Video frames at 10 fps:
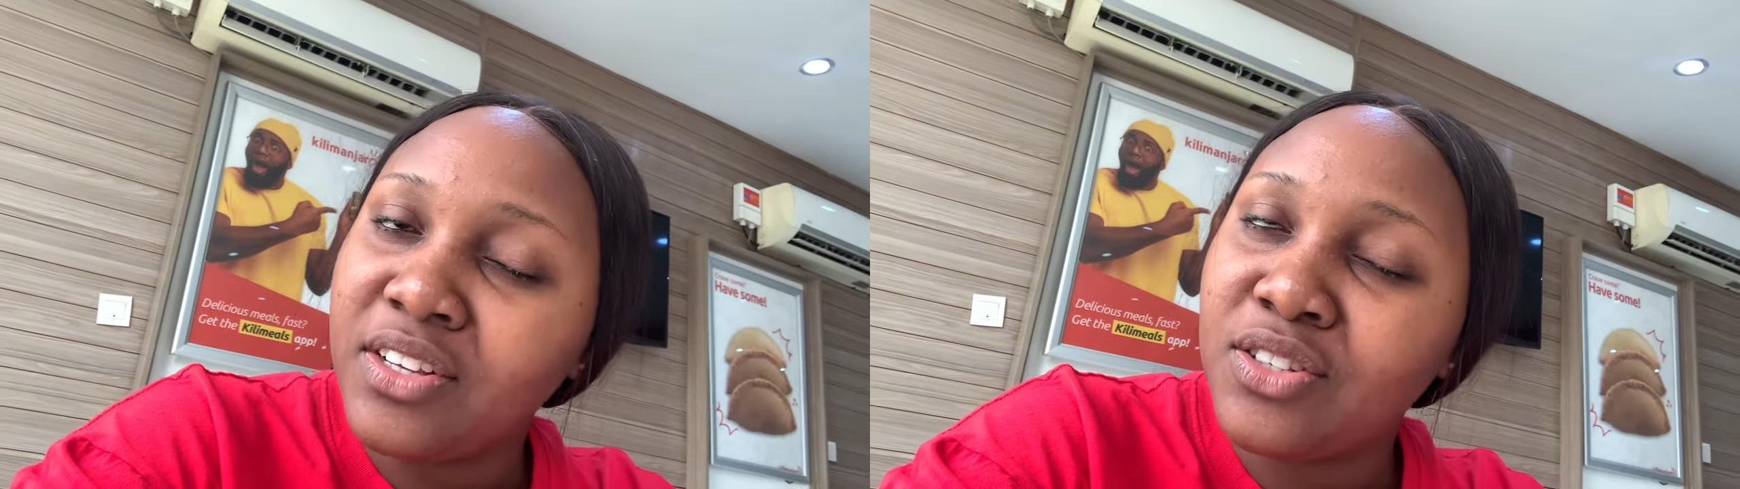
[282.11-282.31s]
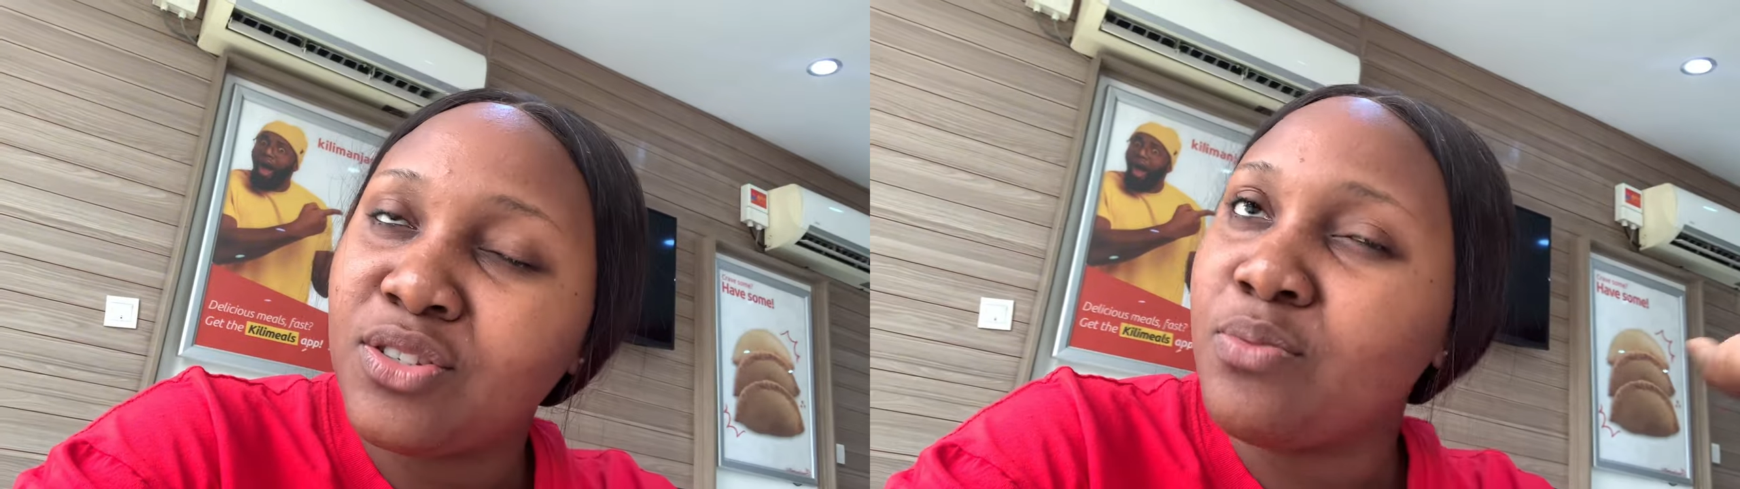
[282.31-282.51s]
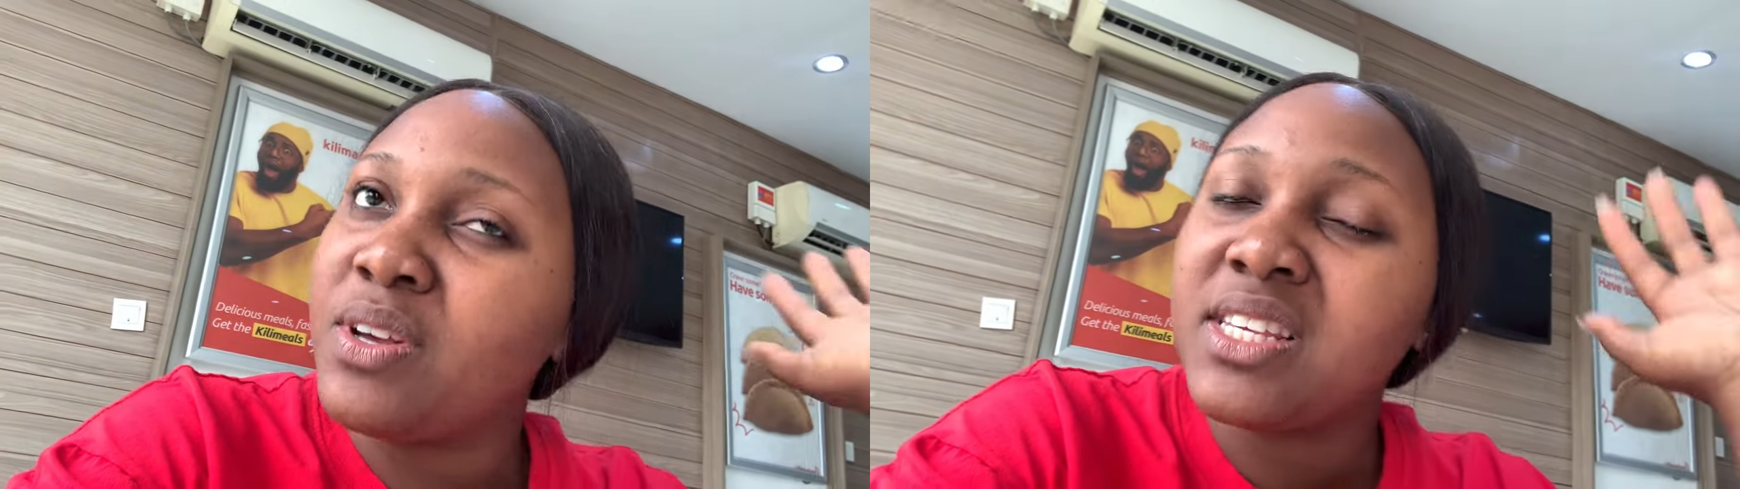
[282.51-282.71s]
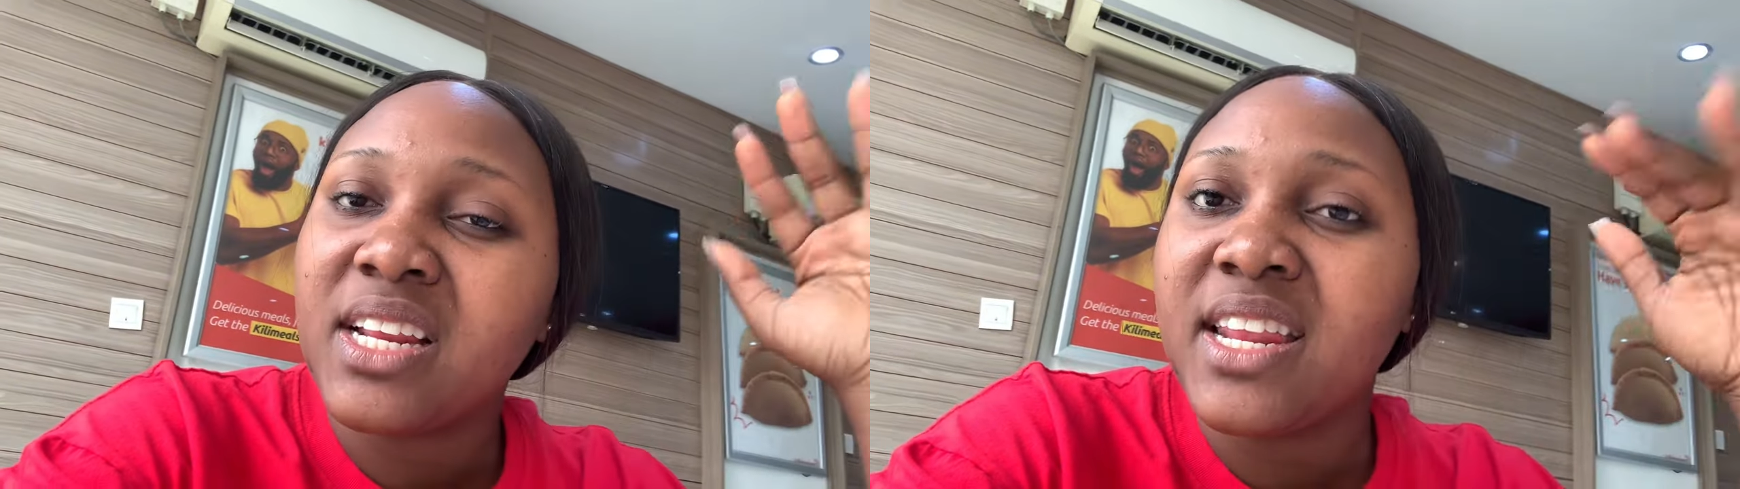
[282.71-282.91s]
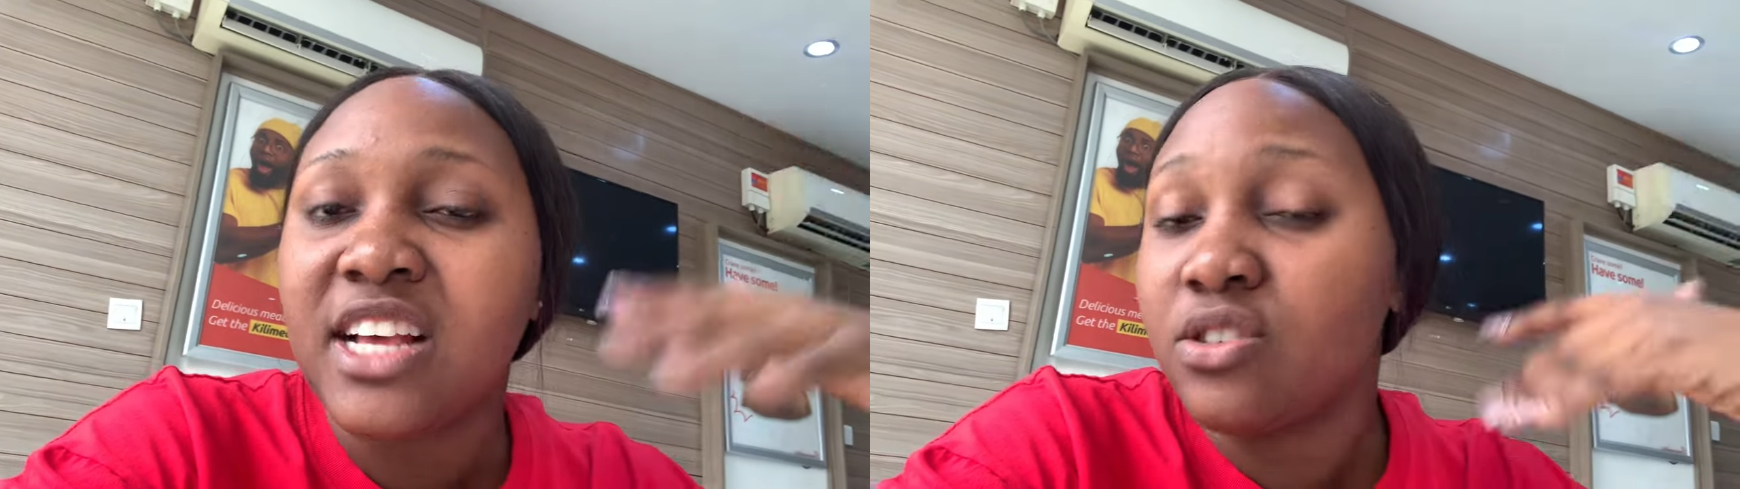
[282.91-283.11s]
So
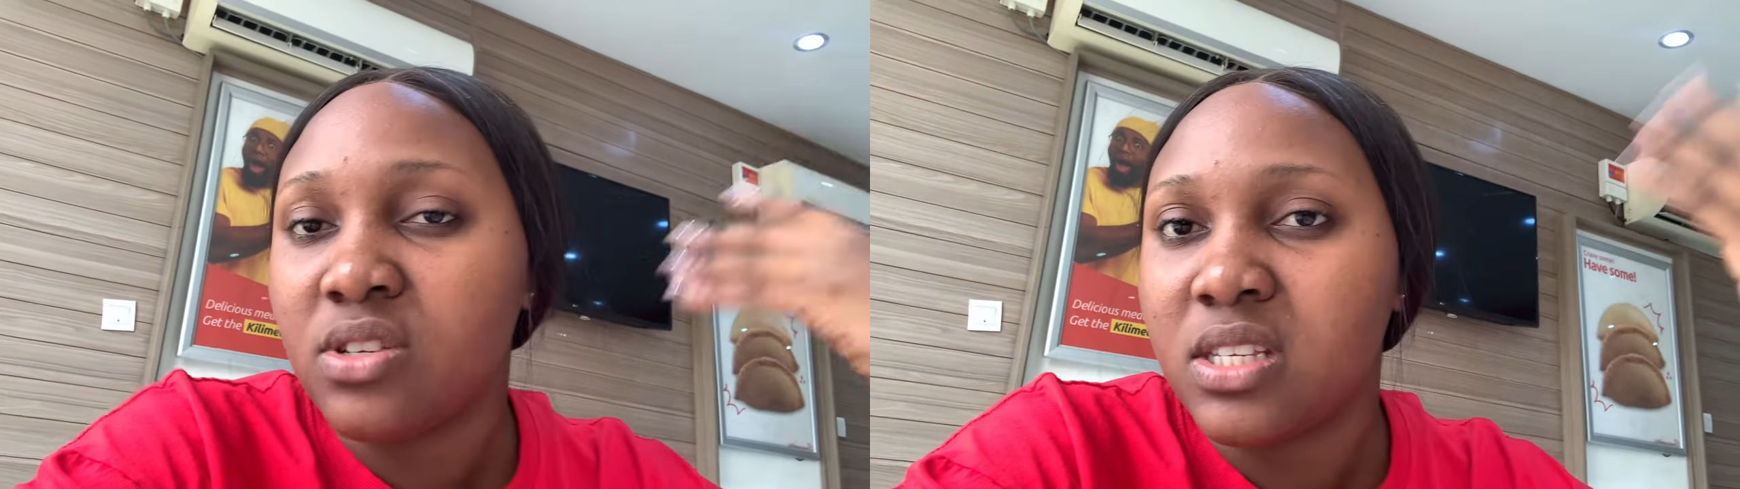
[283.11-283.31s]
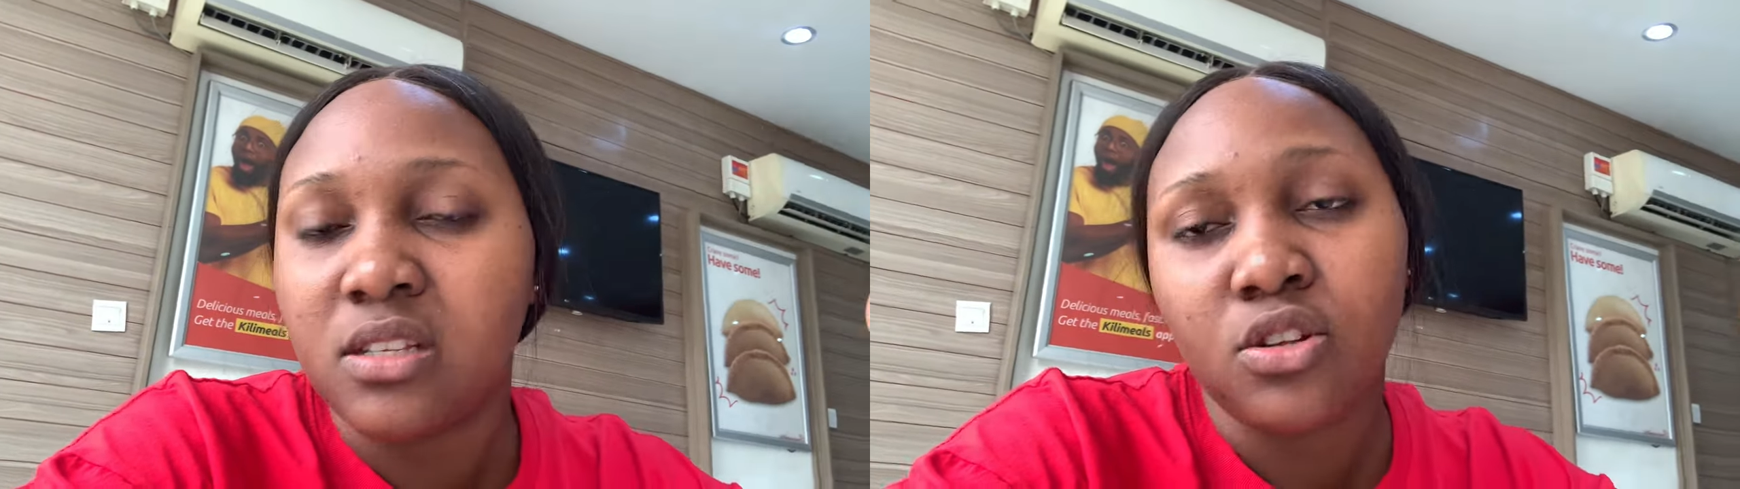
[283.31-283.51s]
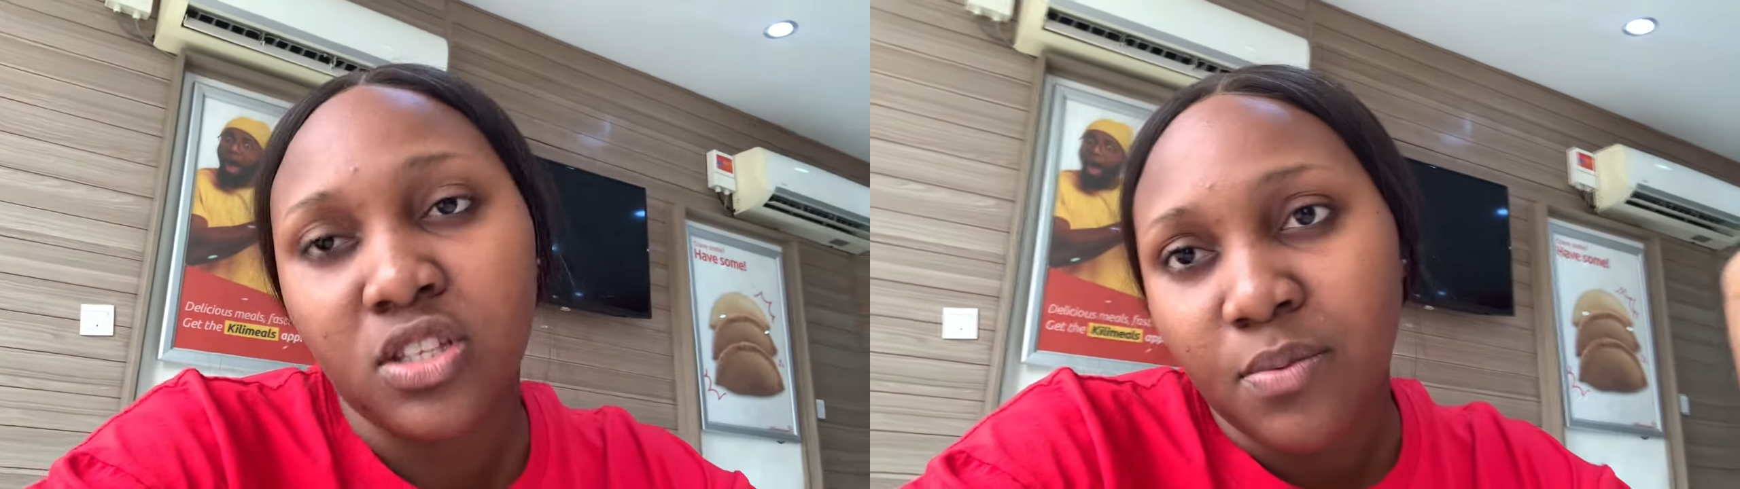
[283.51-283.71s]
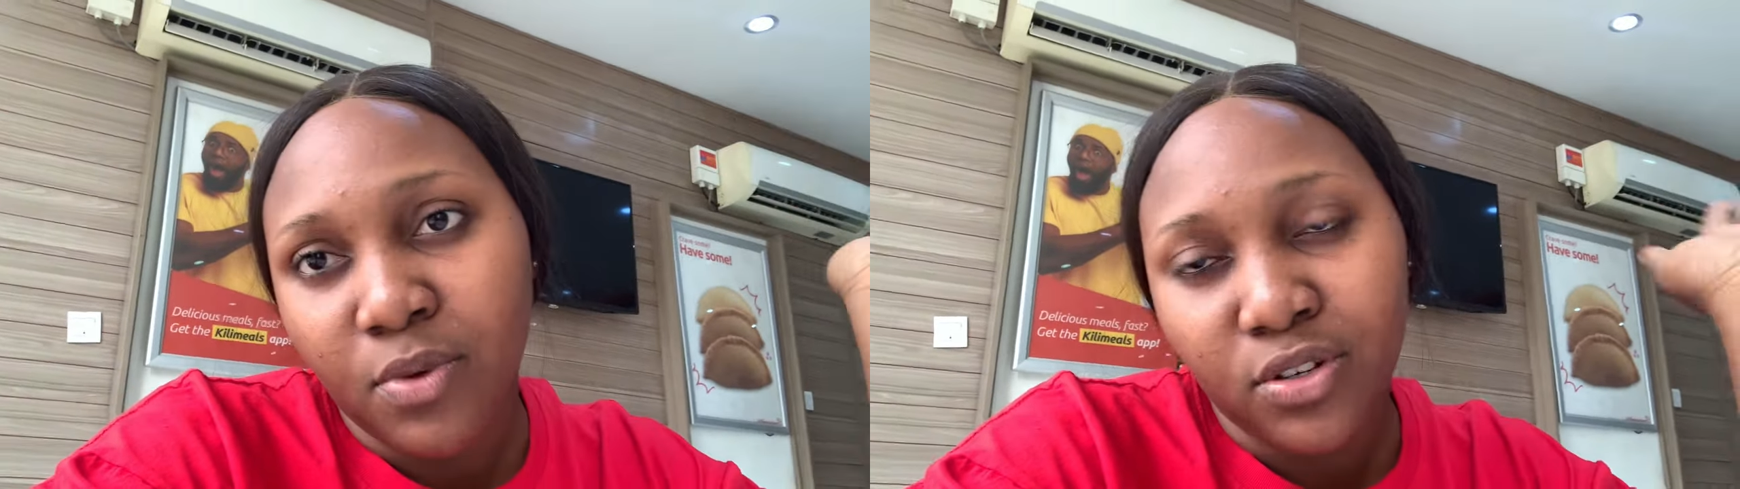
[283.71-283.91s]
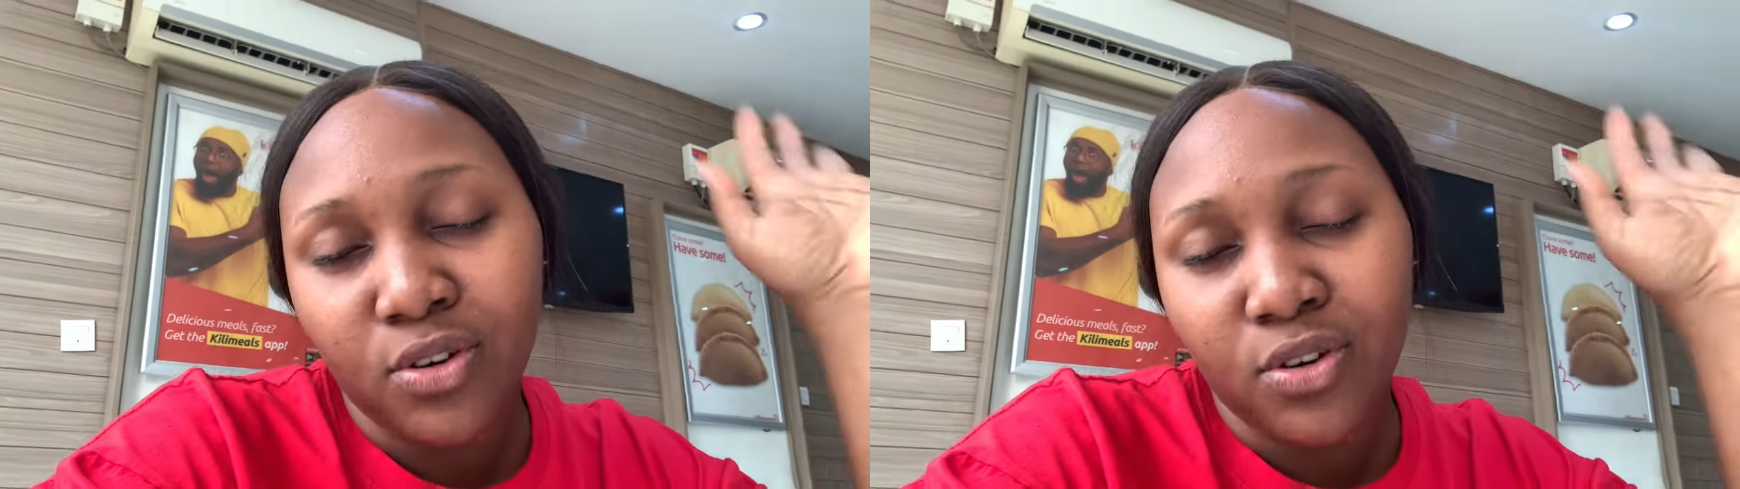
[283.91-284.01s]
basically that's just it, not so much.